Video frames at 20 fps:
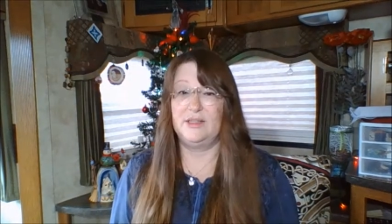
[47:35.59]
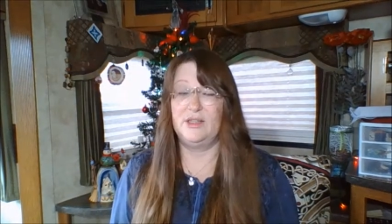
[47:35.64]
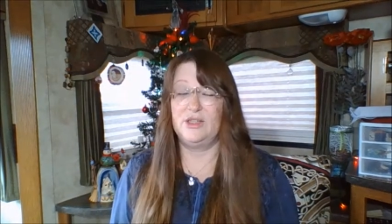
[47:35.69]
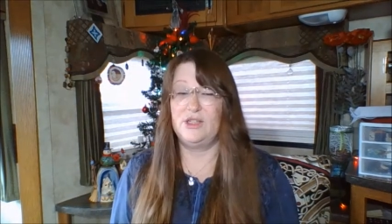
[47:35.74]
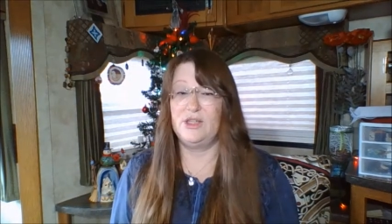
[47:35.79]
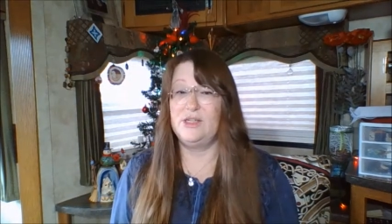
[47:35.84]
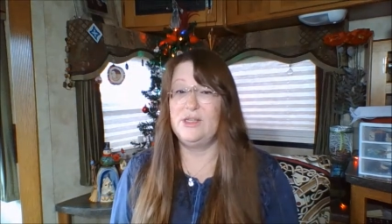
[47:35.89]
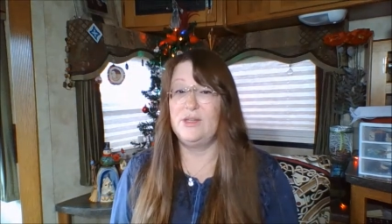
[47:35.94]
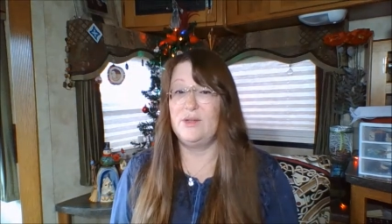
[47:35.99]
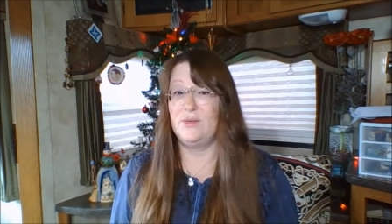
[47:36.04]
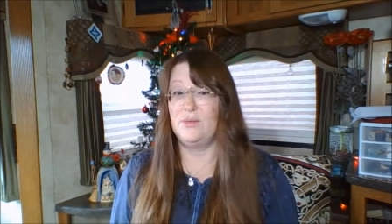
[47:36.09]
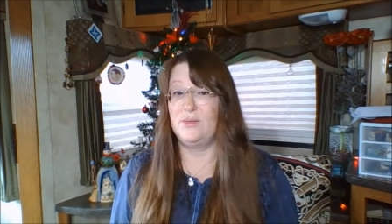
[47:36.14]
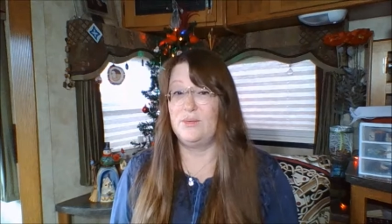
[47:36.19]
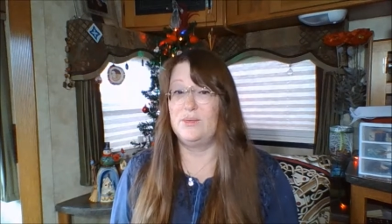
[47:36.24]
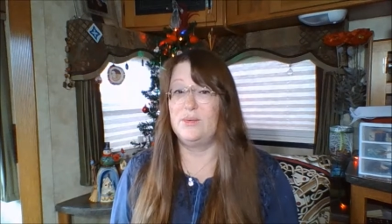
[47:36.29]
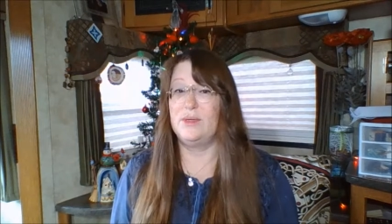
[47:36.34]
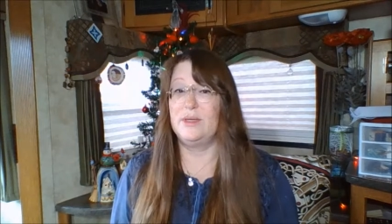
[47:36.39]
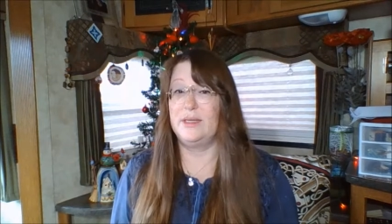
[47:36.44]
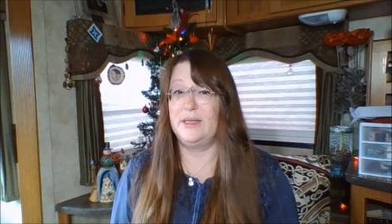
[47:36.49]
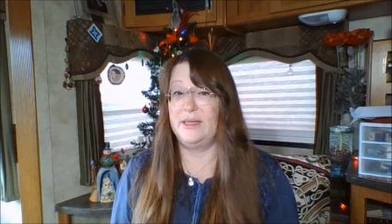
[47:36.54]
she's a
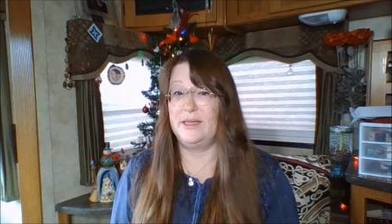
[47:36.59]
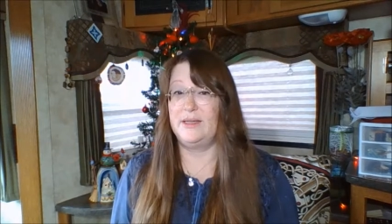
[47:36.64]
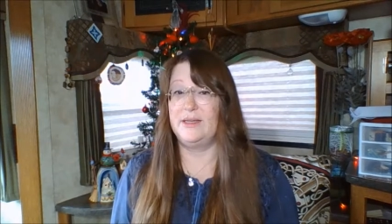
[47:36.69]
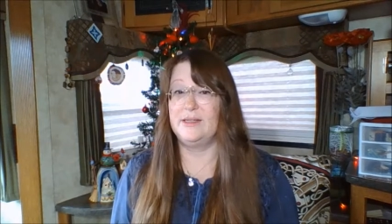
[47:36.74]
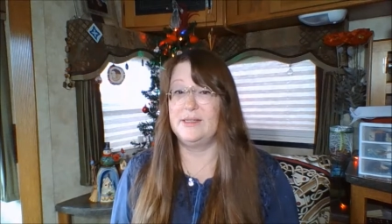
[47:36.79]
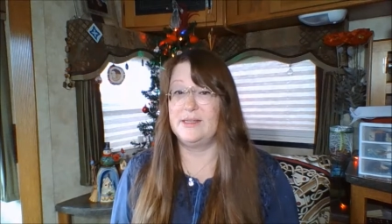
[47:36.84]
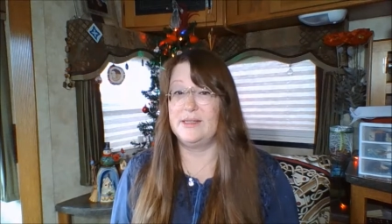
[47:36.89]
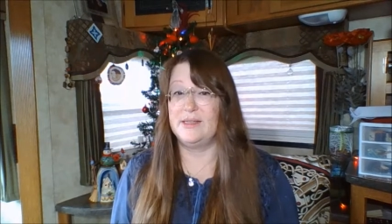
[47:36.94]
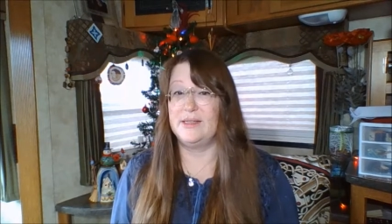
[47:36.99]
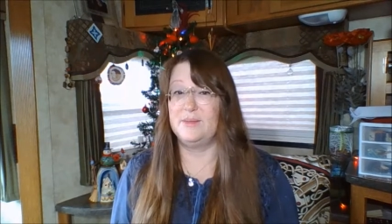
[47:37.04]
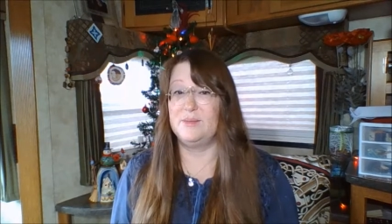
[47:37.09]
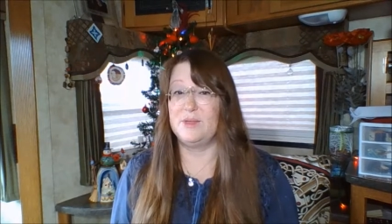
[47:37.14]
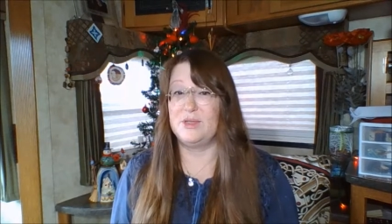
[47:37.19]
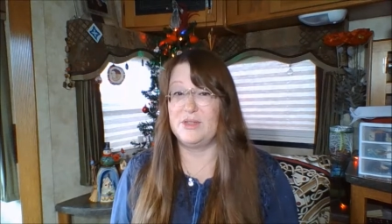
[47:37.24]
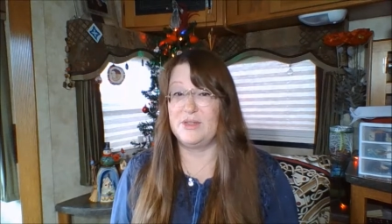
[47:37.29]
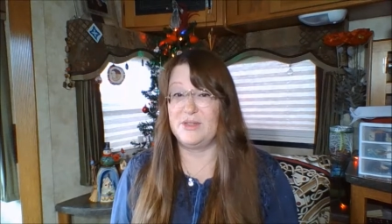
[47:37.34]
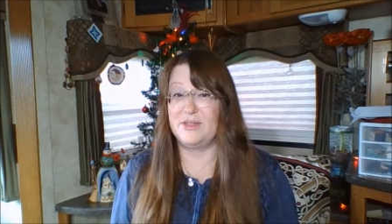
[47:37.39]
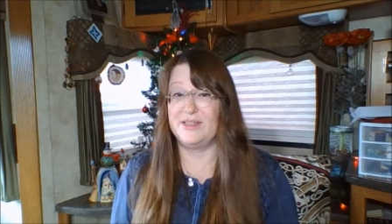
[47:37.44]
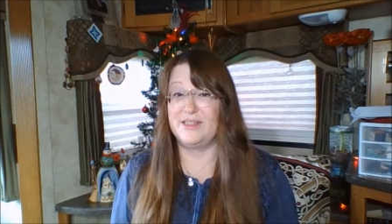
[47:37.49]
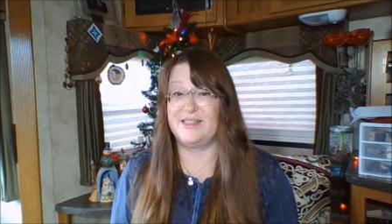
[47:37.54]
really good
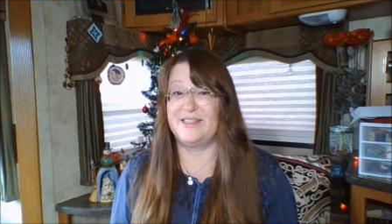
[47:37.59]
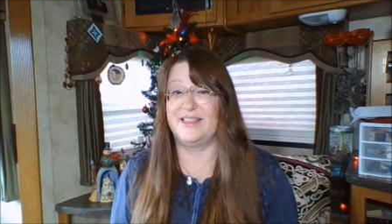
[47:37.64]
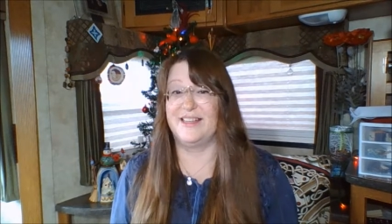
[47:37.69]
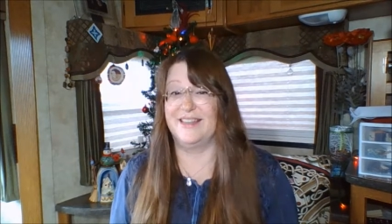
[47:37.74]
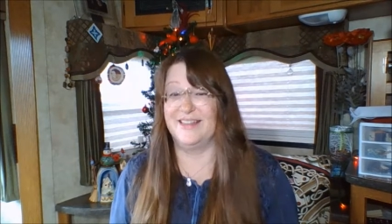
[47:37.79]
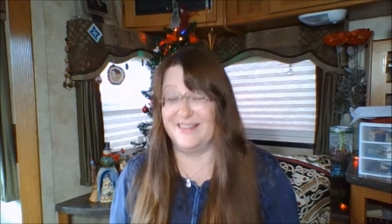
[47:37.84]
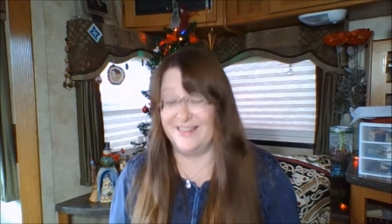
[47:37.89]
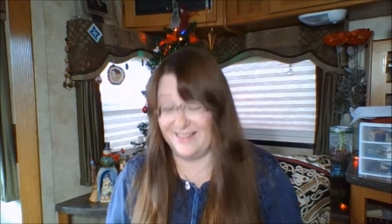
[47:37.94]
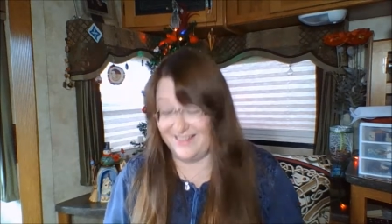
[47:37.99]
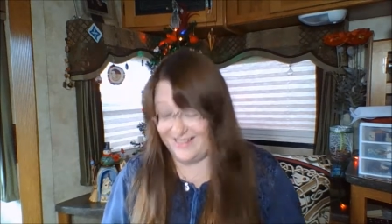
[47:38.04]
seamstress.